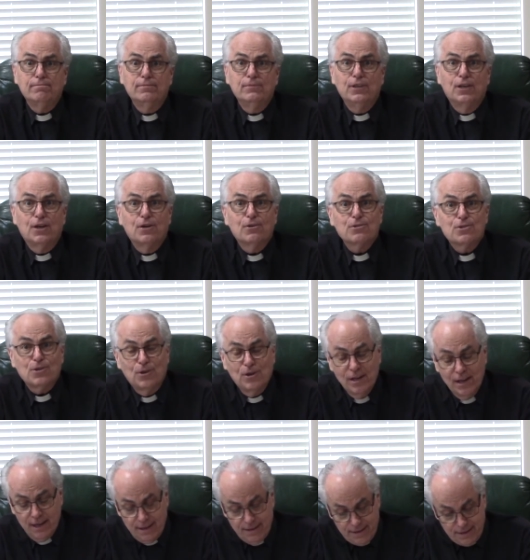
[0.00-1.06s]
You know, so
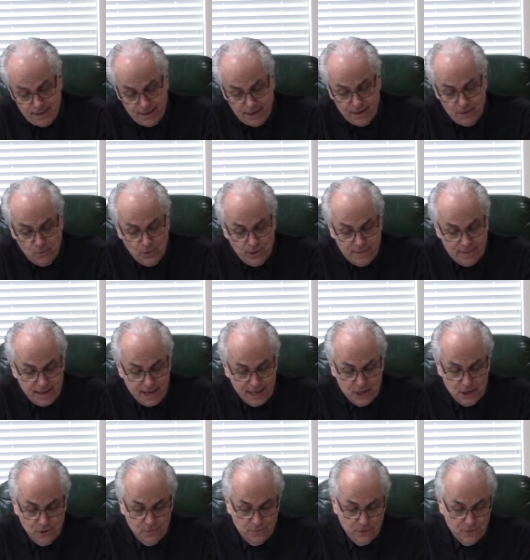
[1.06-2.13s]
I, we
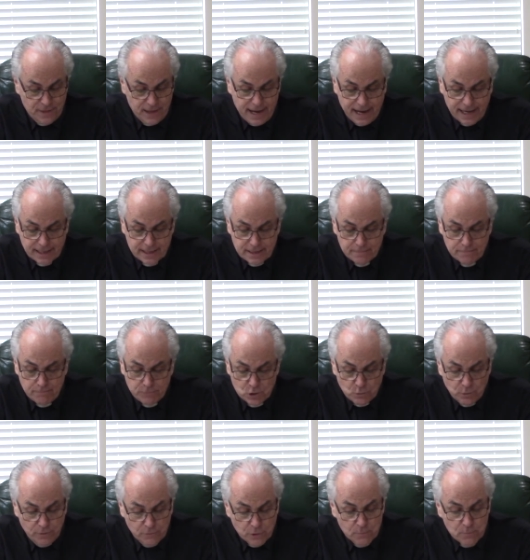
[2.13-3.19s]
thank you for that. So
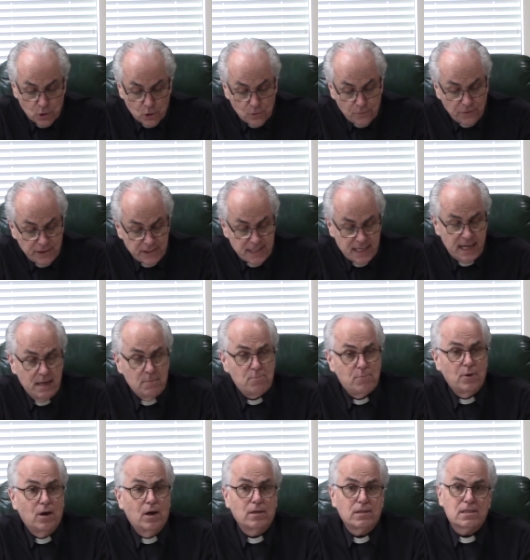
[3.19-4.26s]
we've removed the tape
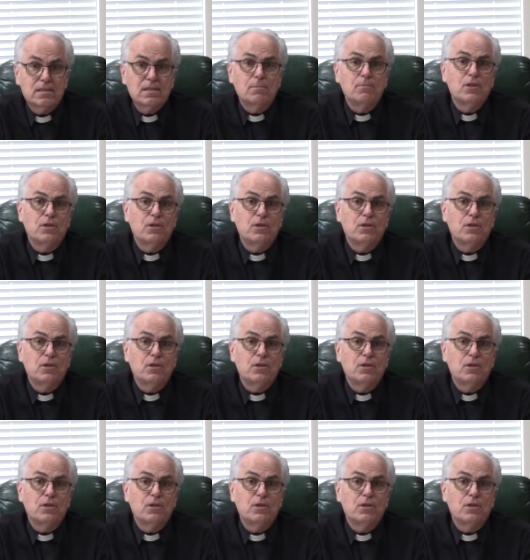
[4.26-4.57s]
on some